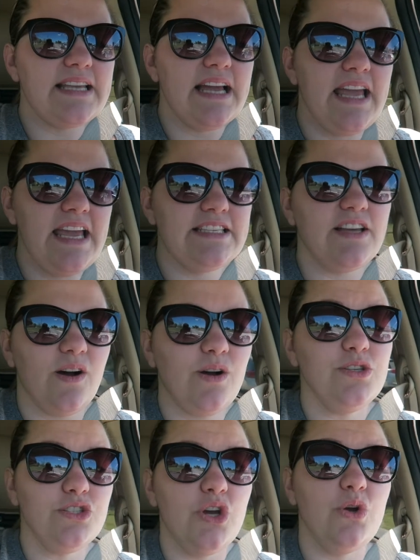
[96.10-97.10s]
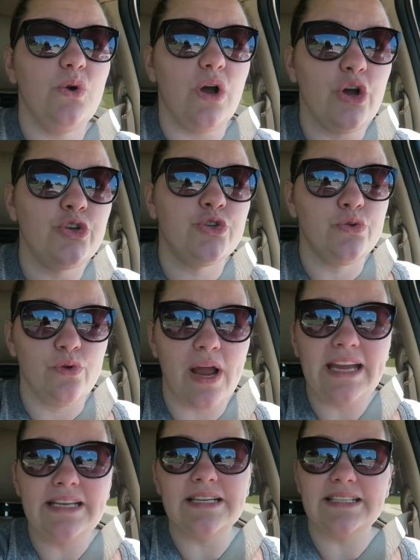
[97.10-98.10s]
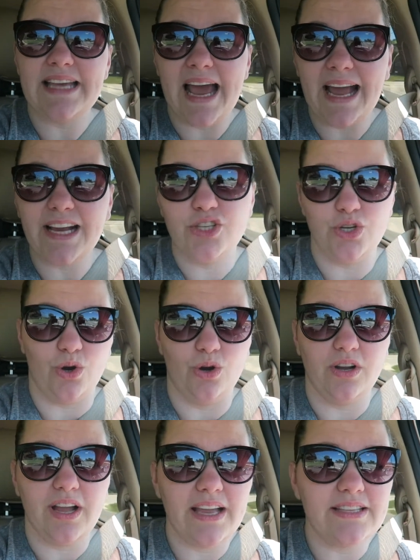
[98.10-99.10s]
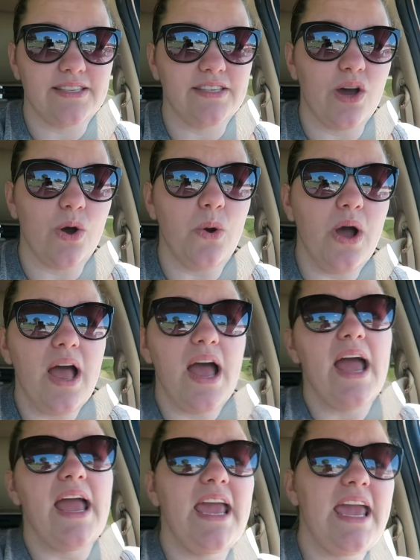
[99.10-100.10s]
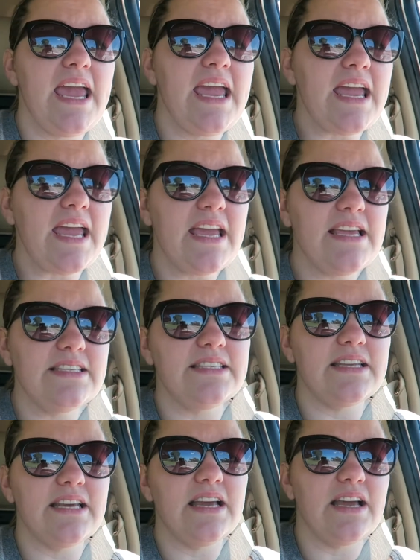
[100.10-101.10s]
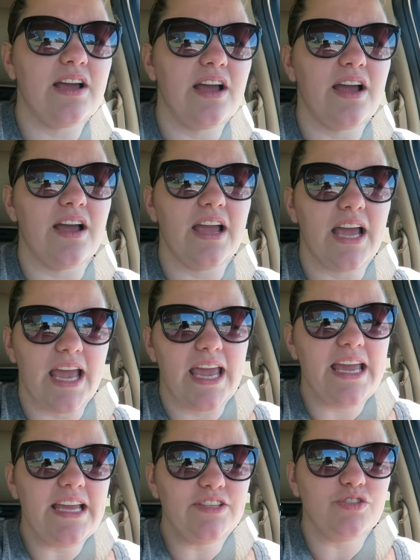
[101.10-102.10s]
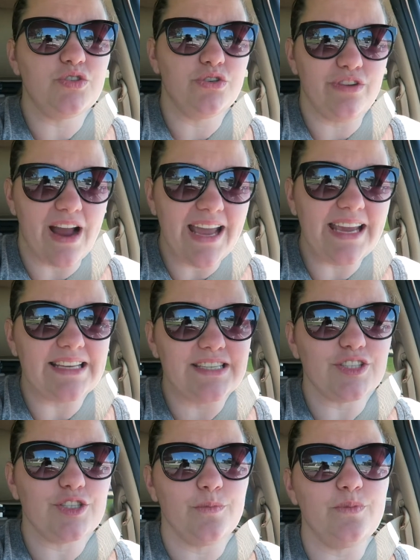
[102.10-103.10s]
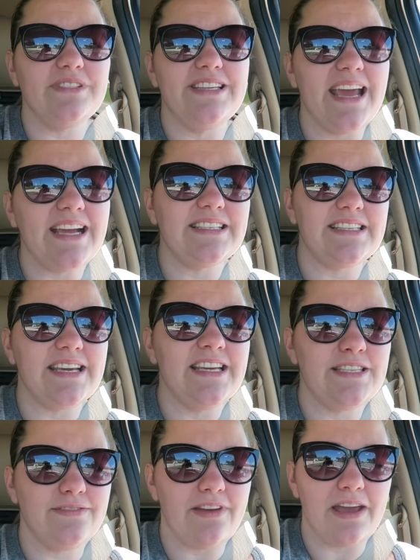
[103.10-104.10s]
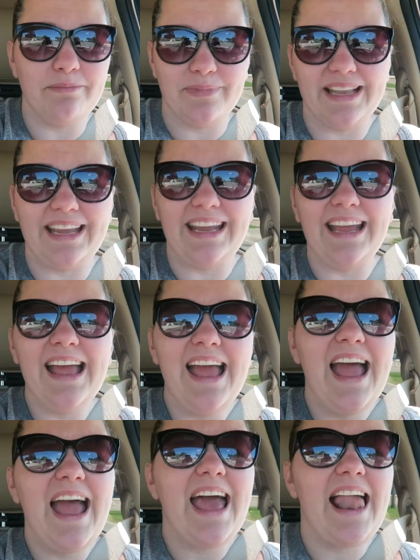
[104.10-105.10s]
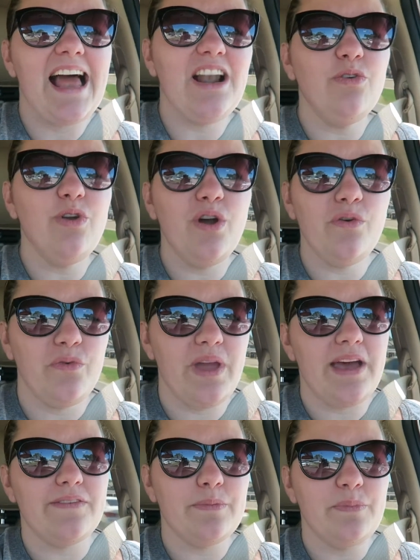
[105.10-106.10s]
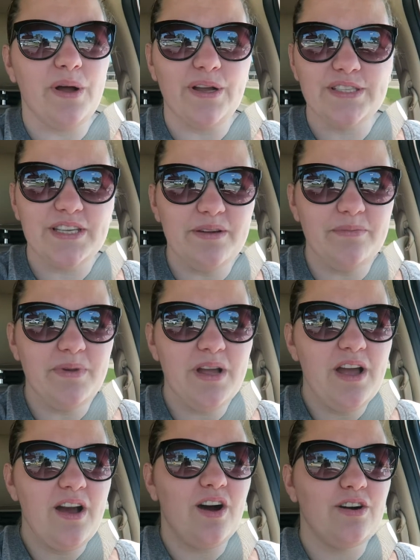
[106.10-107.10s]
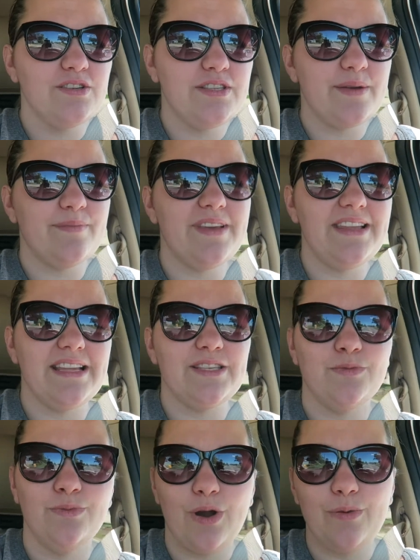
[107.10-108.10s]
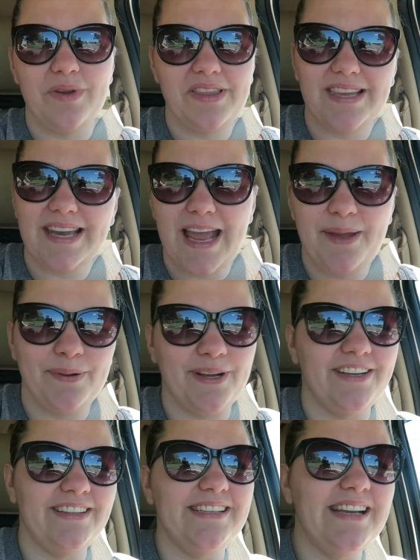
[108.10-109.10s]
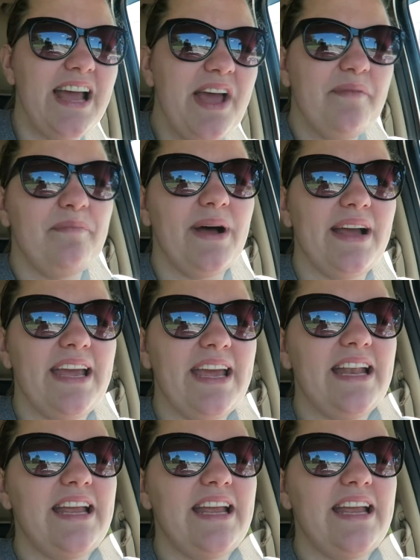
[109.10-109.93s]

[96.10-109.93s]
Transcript: he's also a trained attack dog, and so he's trained to protect his family. And I don't know if we have a possum or something that's roaming the neighborhood, but